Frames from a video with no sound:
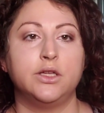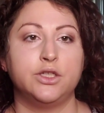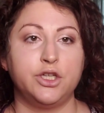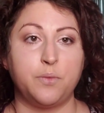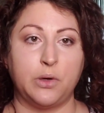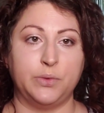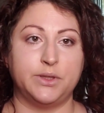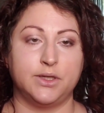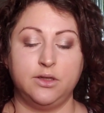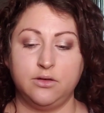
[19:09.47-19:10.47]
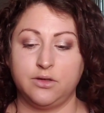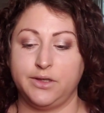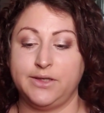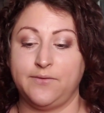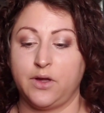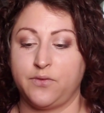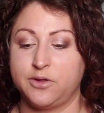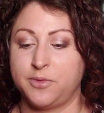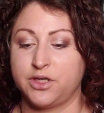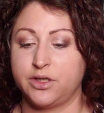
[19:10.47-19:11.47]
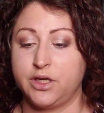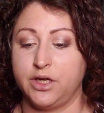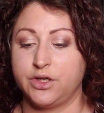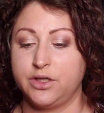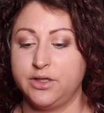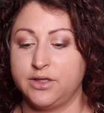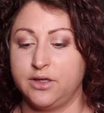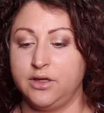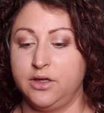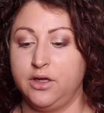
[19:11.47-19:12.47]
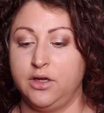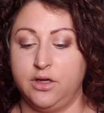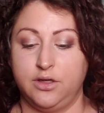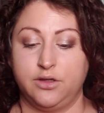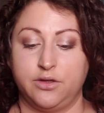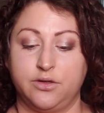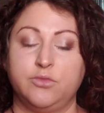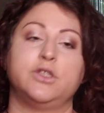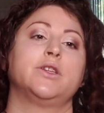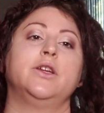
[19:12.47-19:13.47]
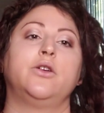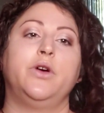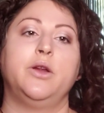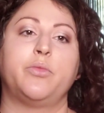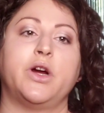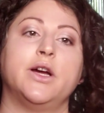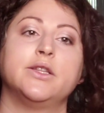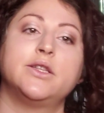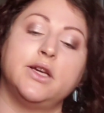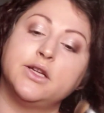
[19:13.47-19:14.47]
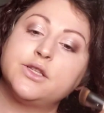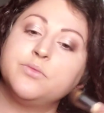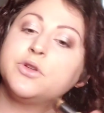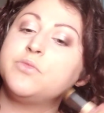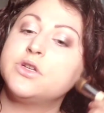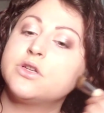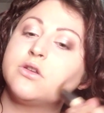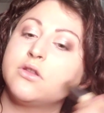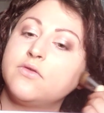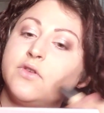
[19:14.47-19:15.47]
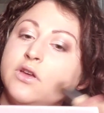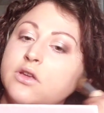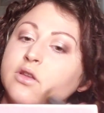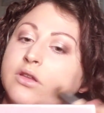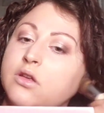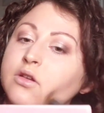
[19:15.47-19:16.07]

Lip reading: cheekbones in. I save that for special occasions. So I'm just going to go ahead and bronze to add some dimension to the face.